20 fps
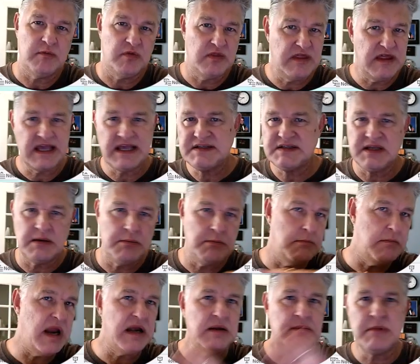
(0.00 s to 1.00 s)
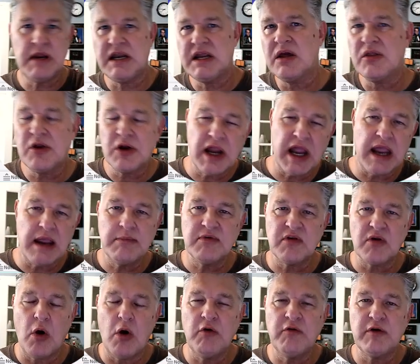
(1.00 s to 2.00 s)
this and many, many other games
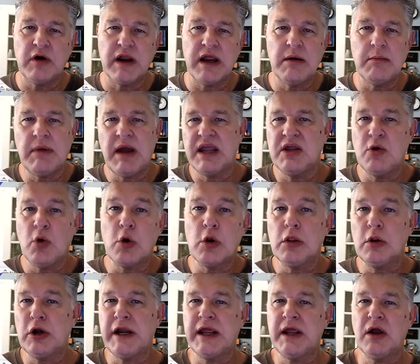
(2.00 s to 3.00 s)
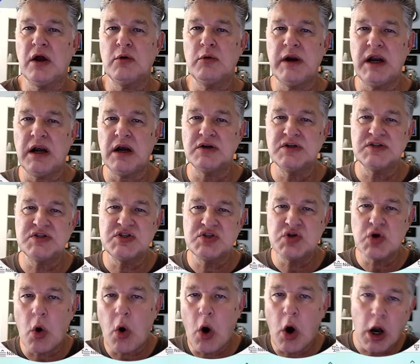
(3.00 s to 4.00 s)
over in my Your Learning Career
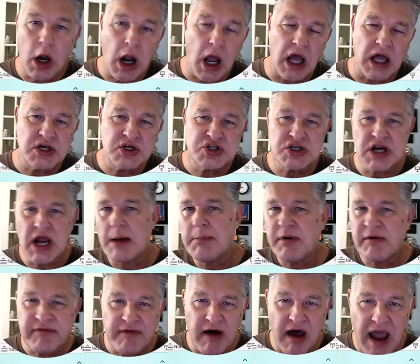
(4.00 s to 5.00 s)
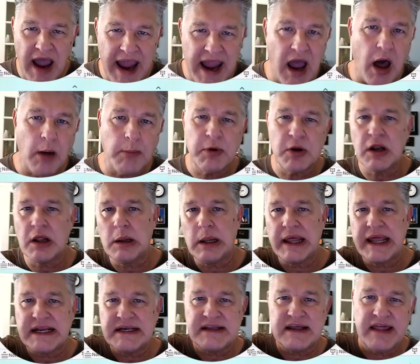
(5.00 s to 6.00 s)
store on Shopify. I'll put a
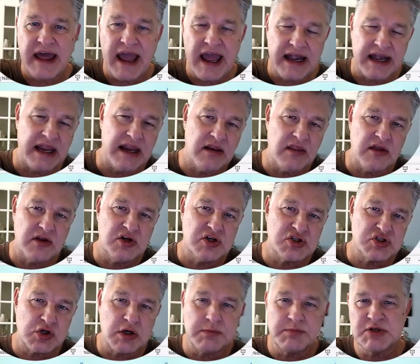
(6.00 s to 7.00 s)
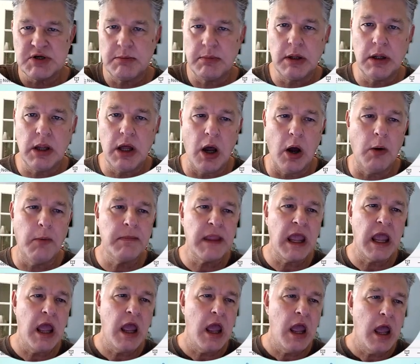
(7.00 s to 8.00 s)
link to that in the description below.
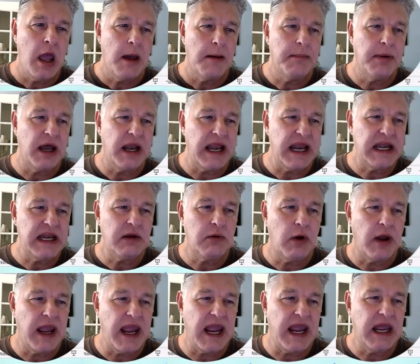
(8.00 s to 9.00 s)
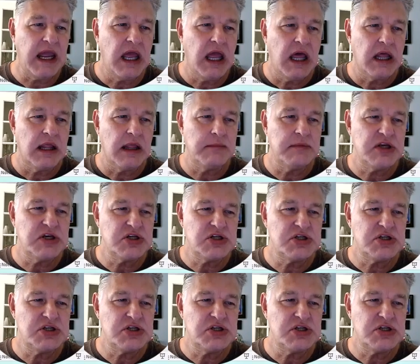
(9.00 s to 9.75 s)
But anyway, let me just